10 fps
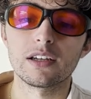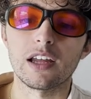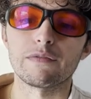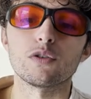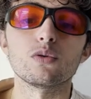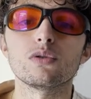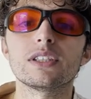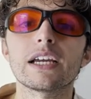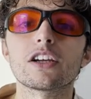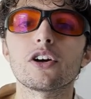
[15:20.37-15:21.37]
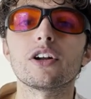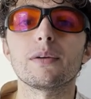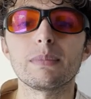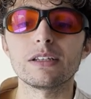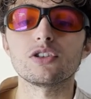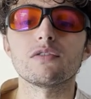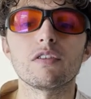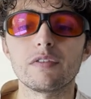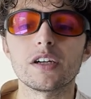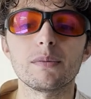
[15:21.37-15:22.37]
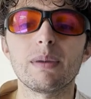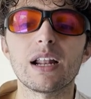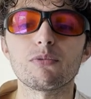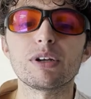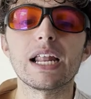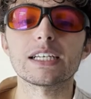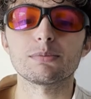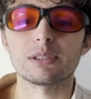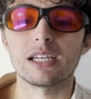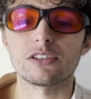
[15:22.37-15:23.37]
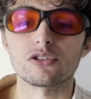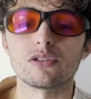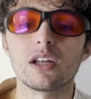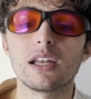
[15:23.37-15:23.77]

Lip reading: If you lose that current, it means you have a very bad redox potential.